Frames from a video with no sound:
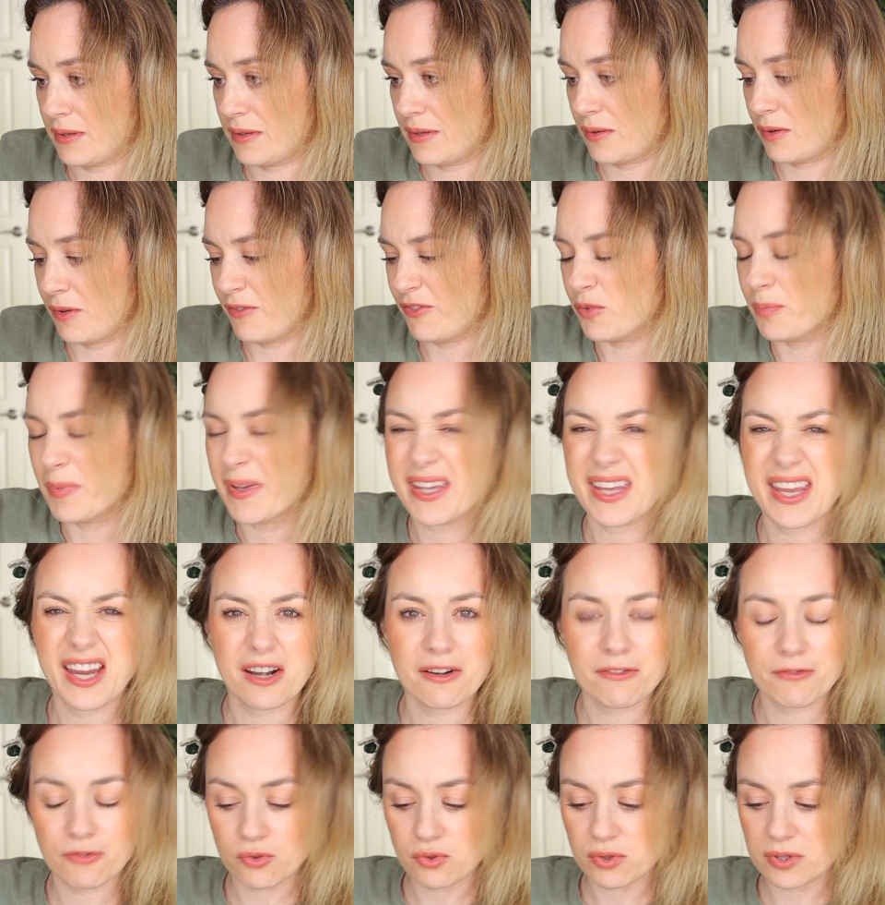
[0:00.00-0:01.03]
Now I have to be
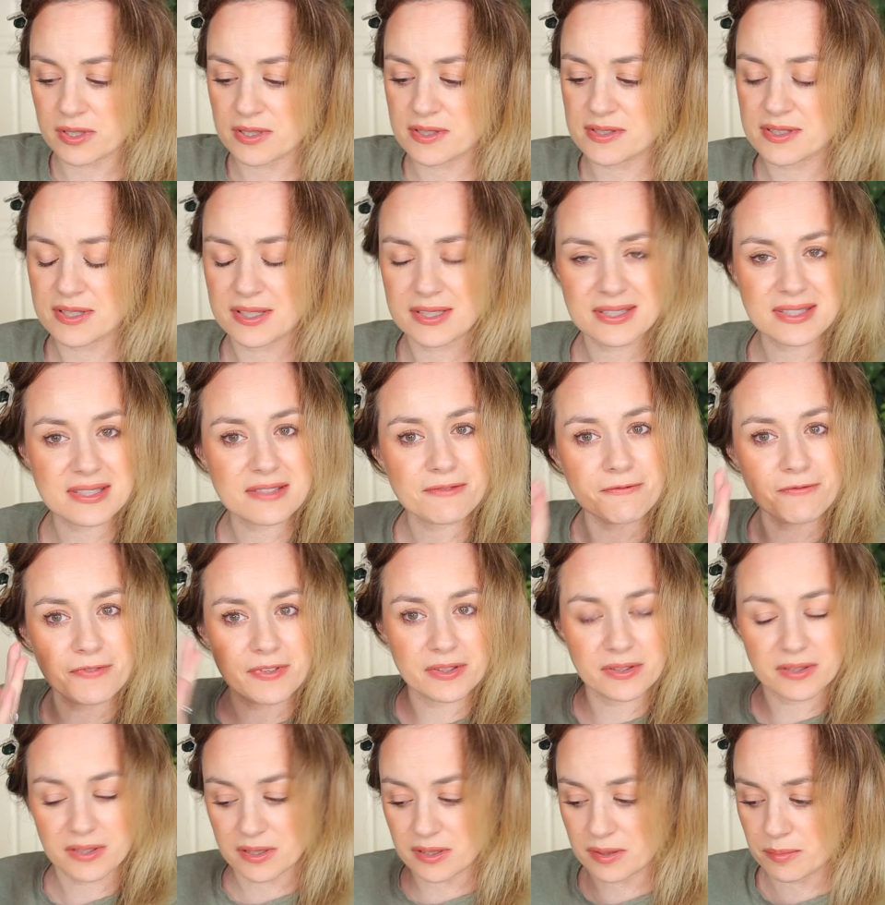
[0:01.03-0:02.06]
careful because
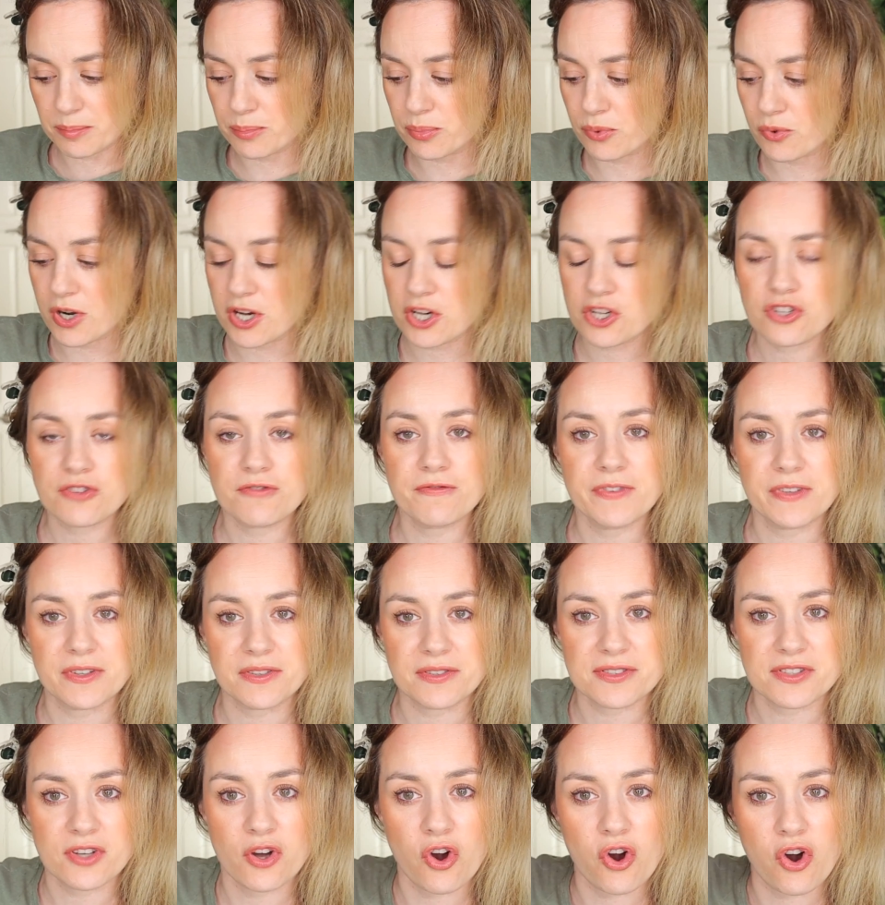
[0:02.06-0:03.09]
the brush
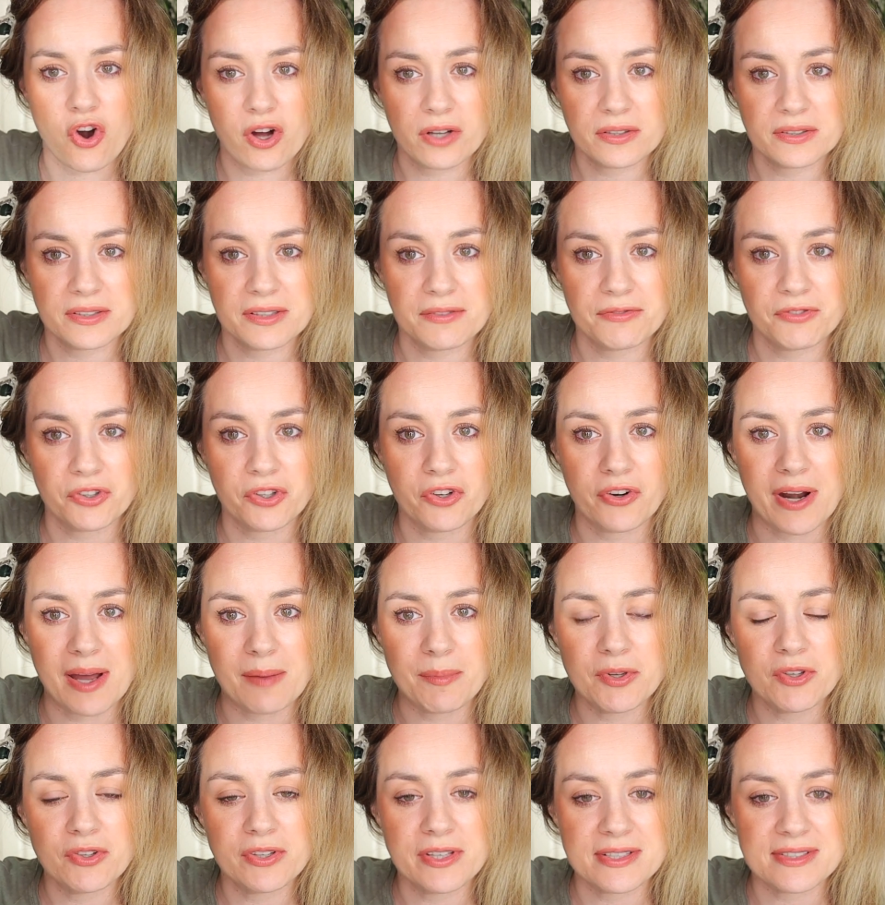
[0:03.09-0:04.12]
feels hot. If you
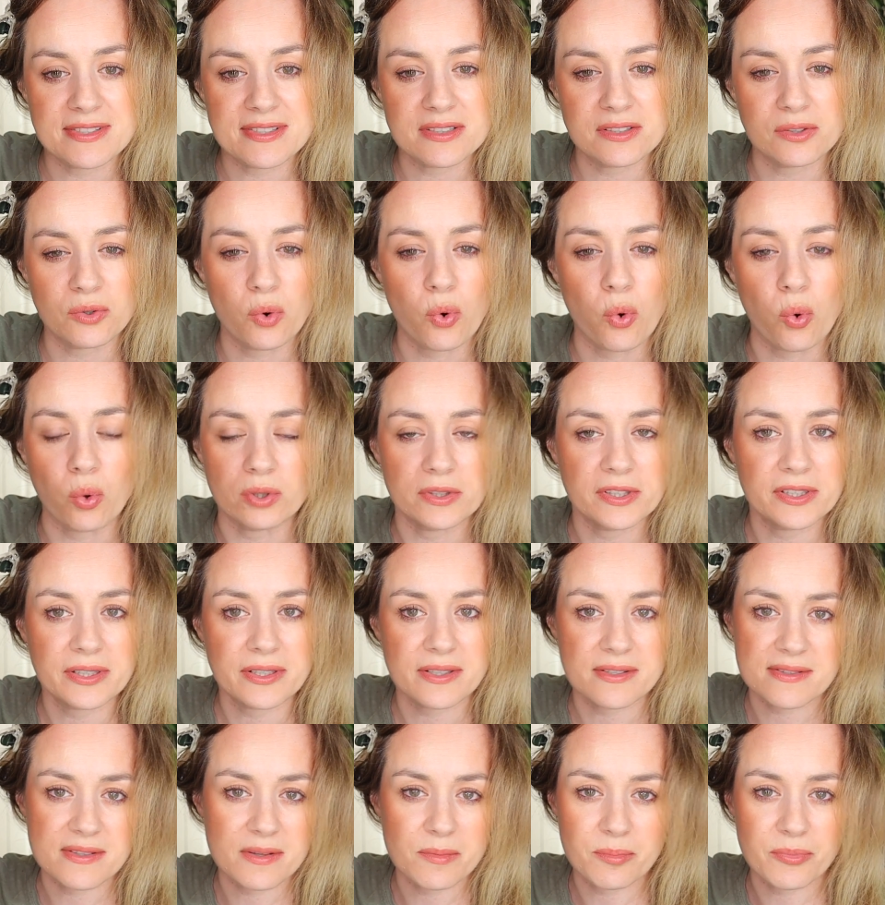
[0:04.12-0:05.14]
grab it, you can still hold it
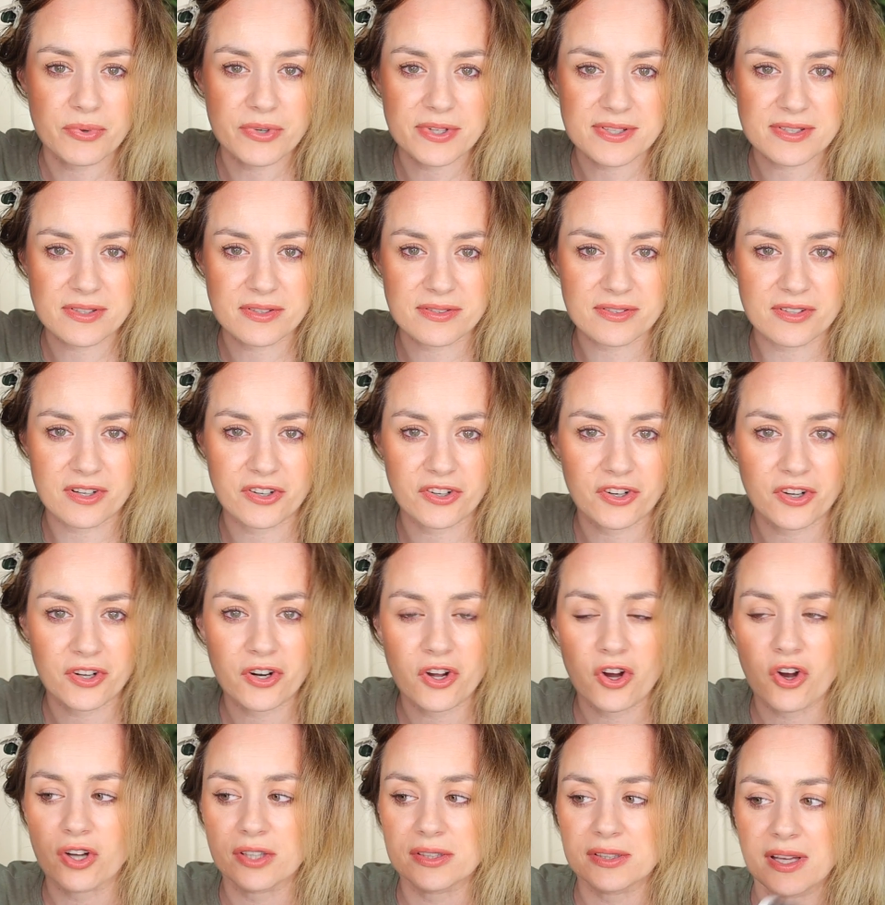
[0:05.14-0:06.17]
because the bristles are not
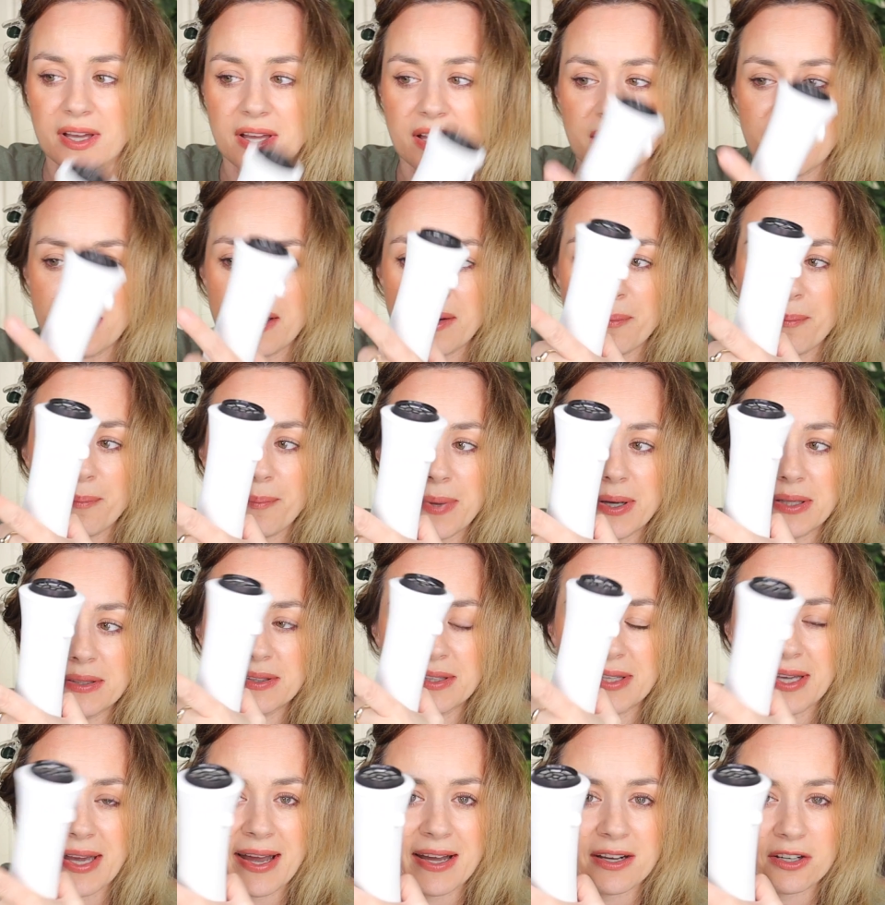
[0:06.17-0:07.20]
hot, but
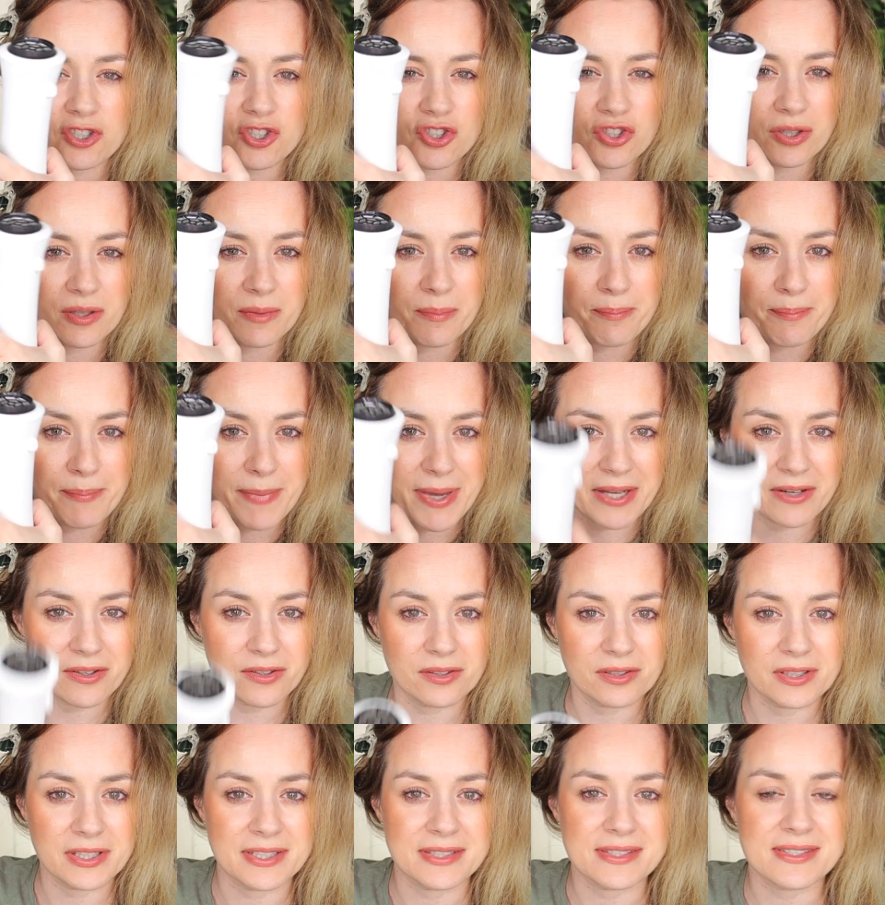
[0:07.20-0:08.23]
the actual
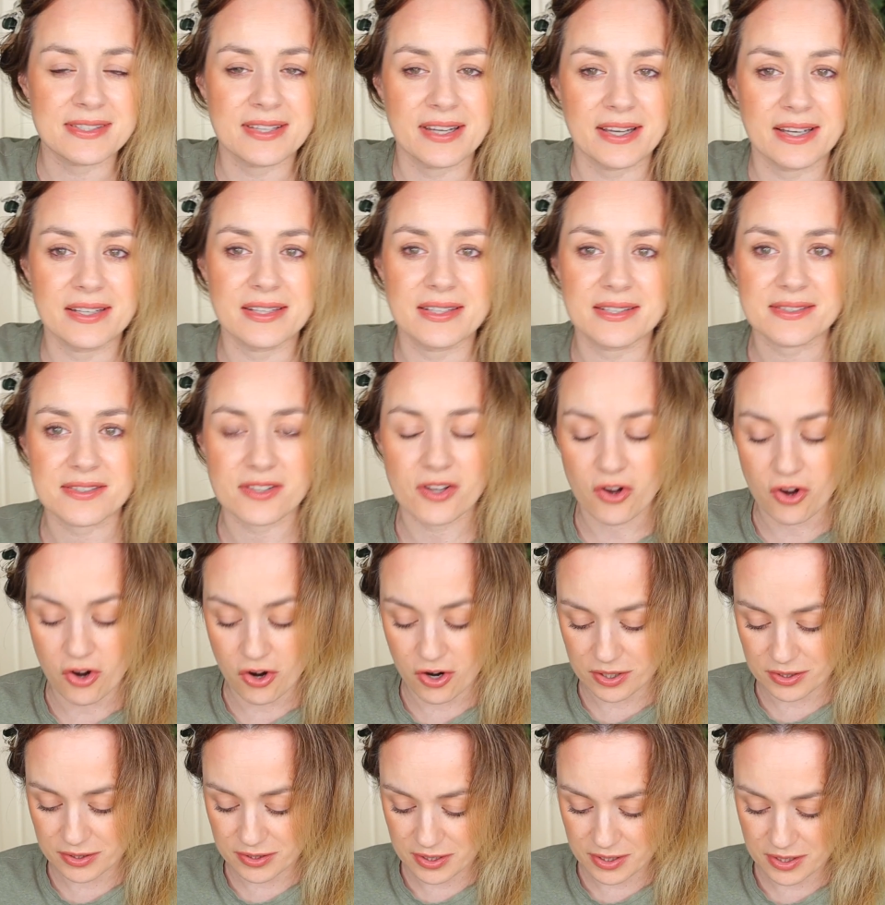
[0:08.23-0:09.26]
metal inside is
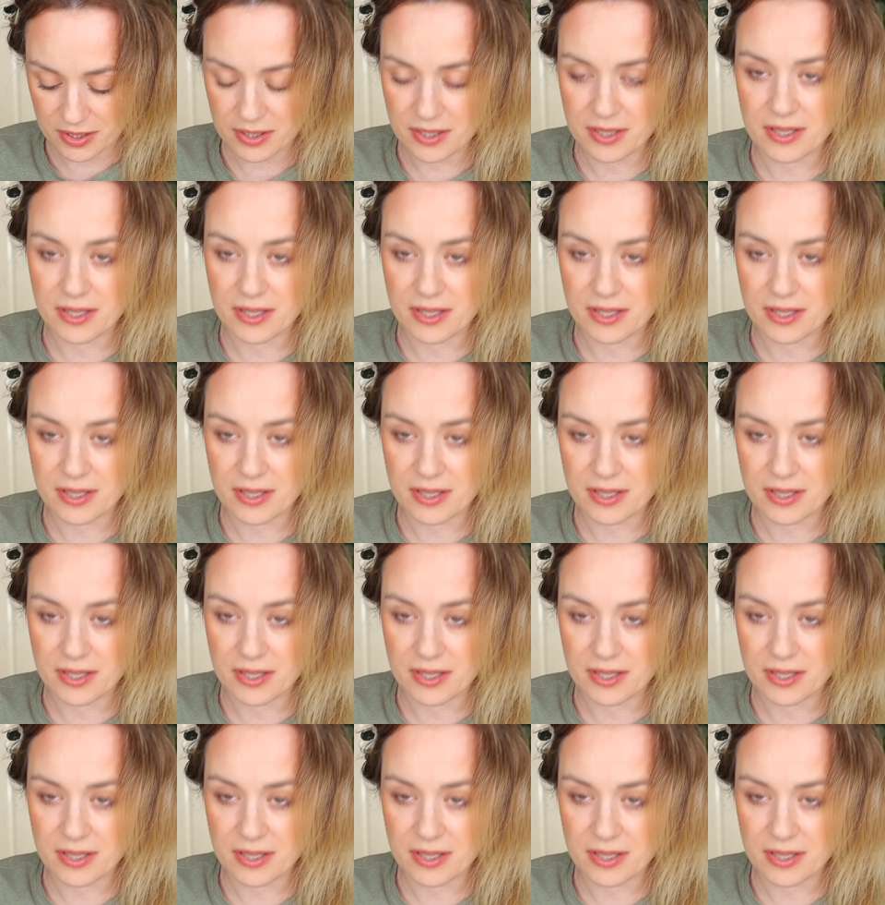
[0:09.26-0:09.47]
hot.